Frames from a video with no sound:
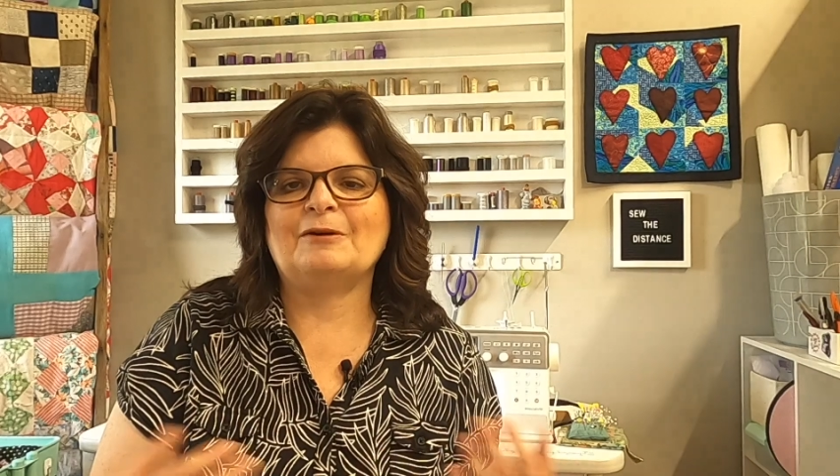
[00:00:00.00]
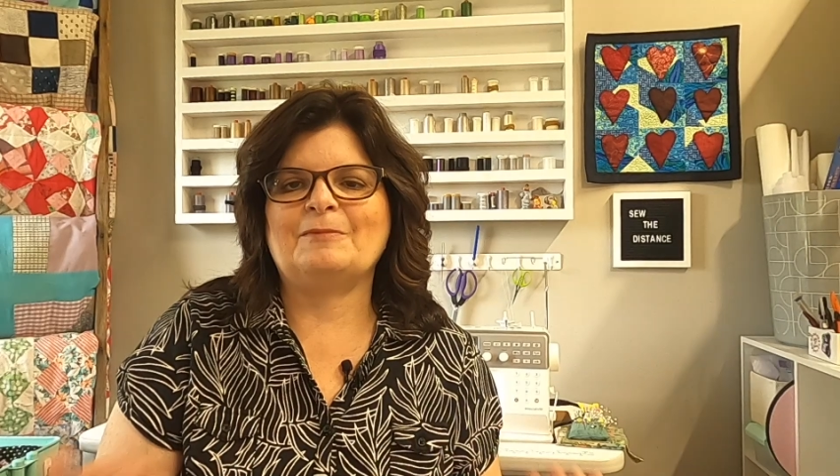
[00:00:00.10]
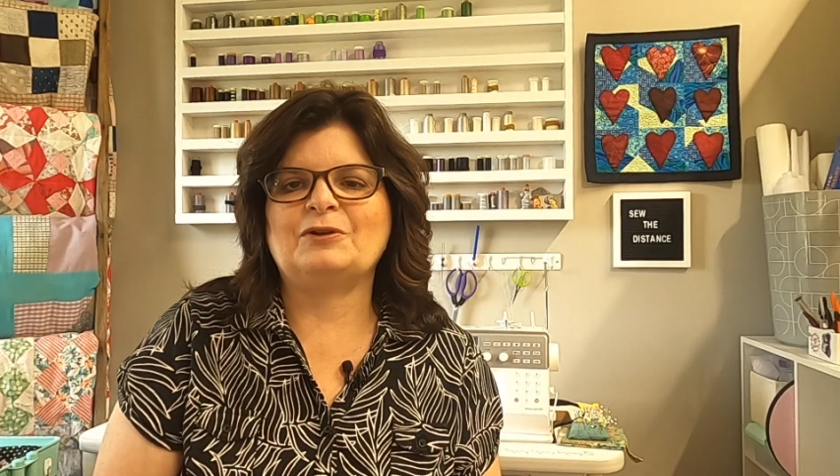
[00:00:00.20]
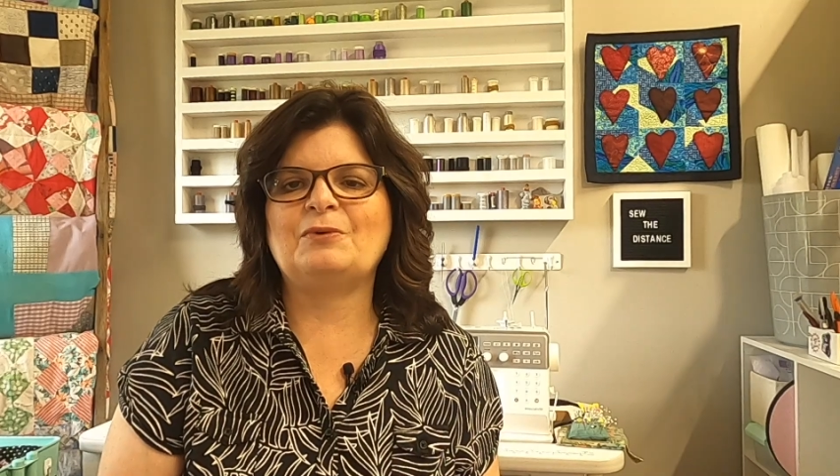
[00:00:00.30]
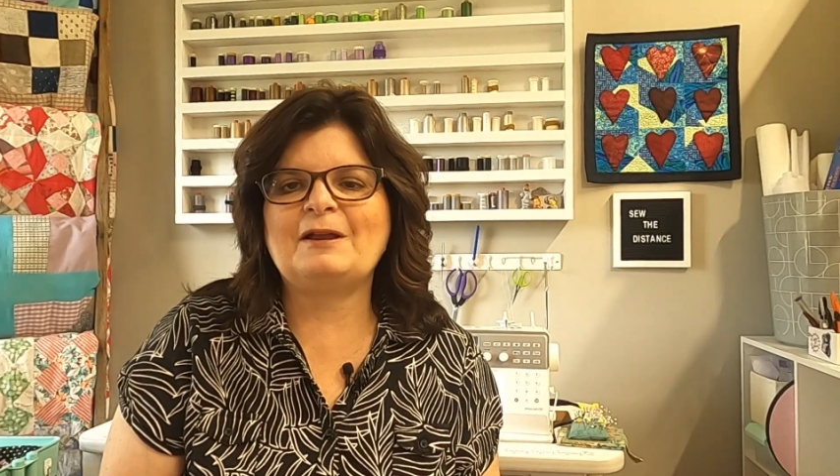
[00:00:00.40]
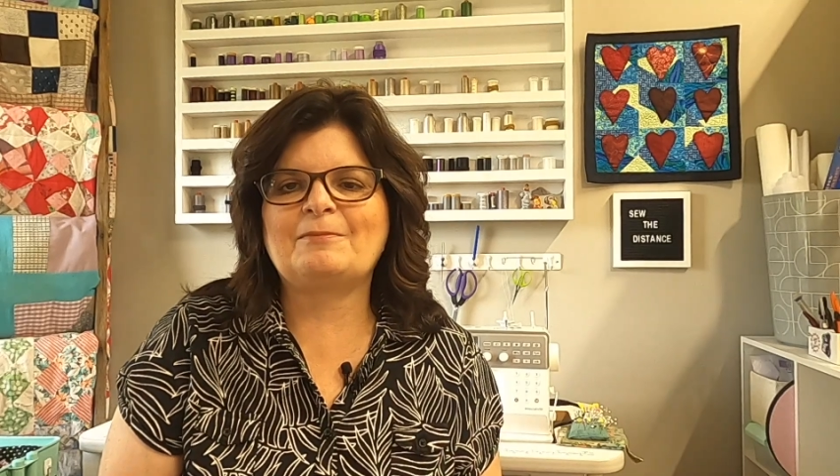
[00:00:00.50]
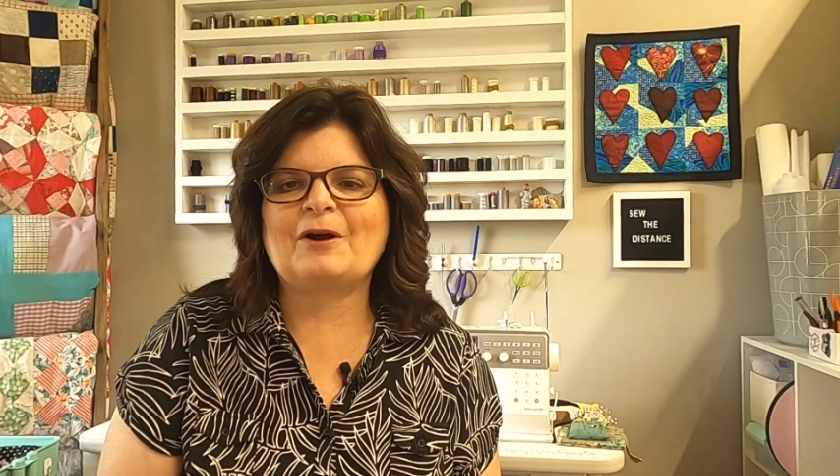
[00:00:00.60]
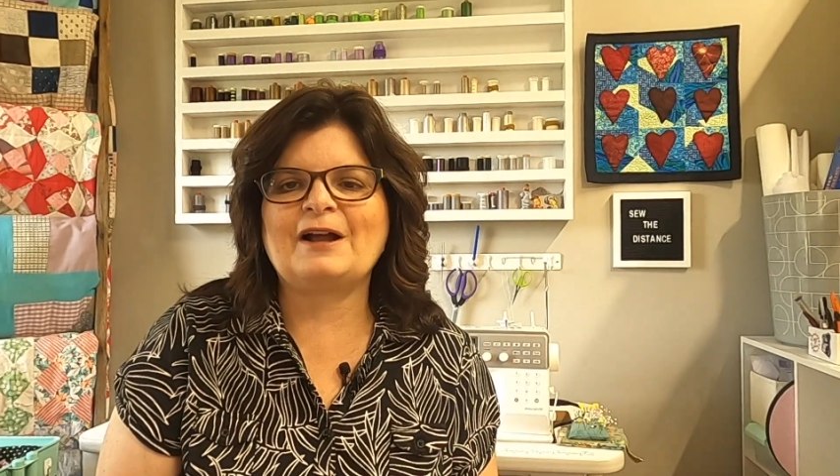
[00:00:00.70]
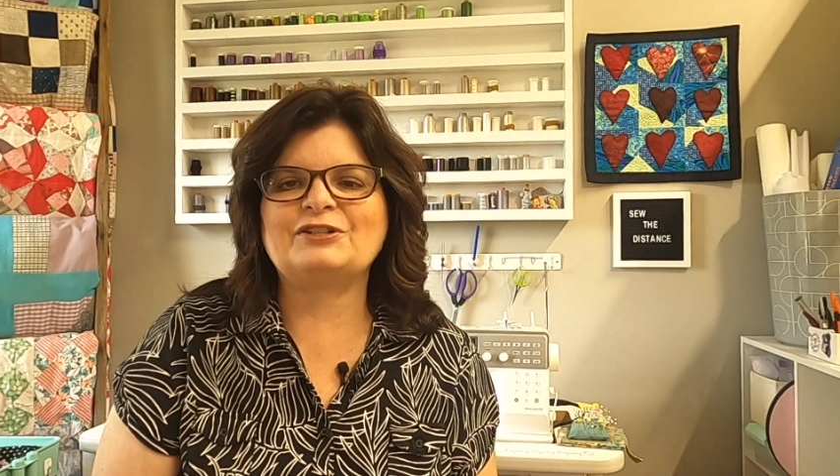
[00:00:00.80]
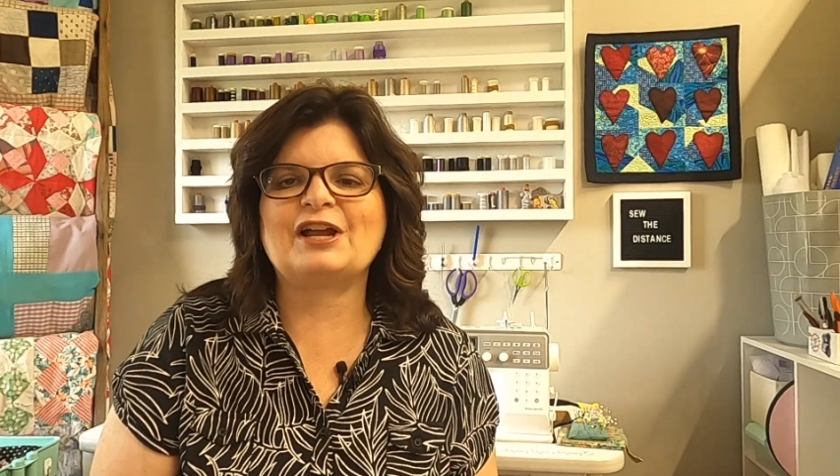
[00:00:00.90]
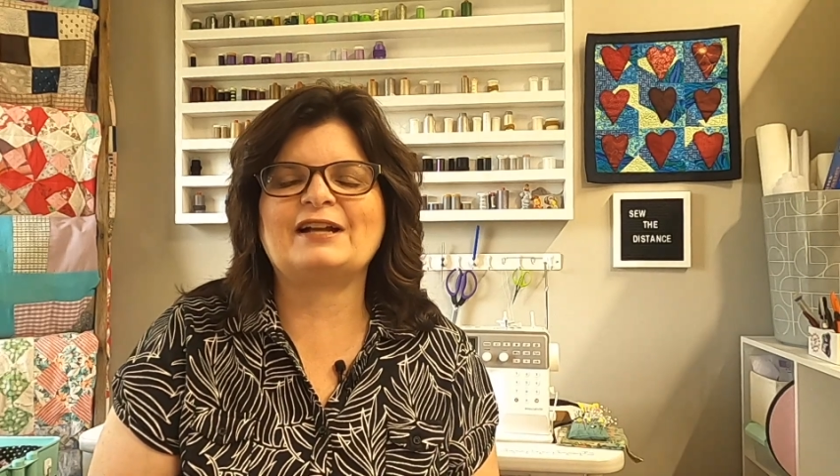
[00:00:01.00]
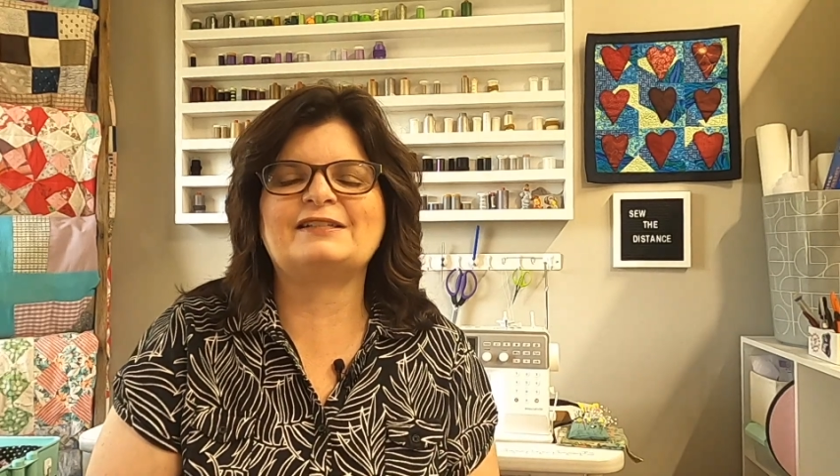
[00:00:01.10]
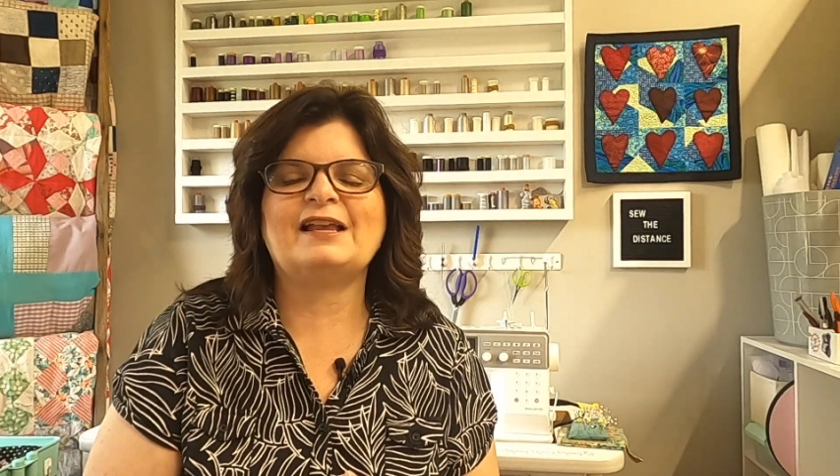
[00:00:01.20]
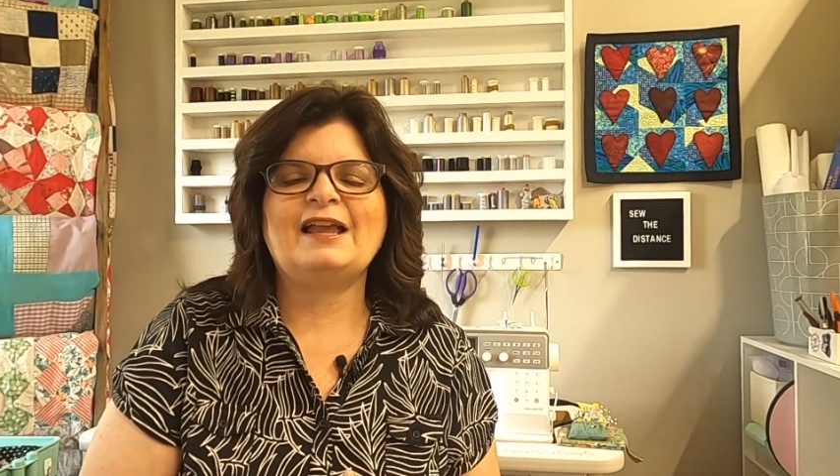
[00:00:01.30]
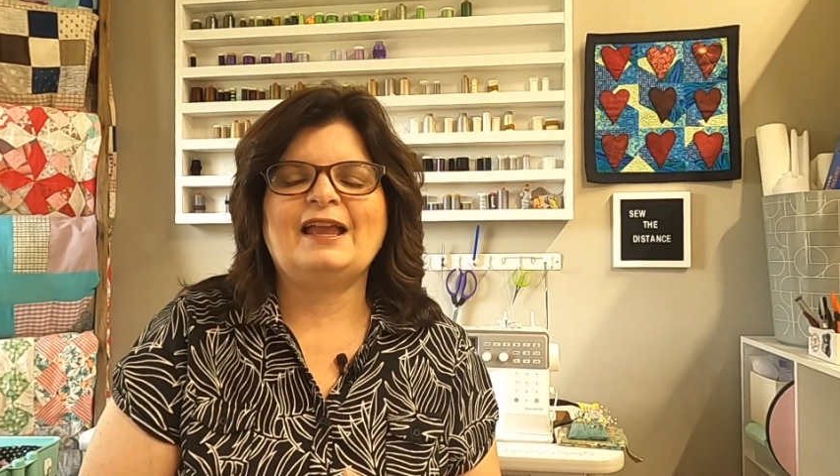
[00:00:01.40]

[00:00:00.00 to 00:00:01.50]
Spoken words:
it between projects,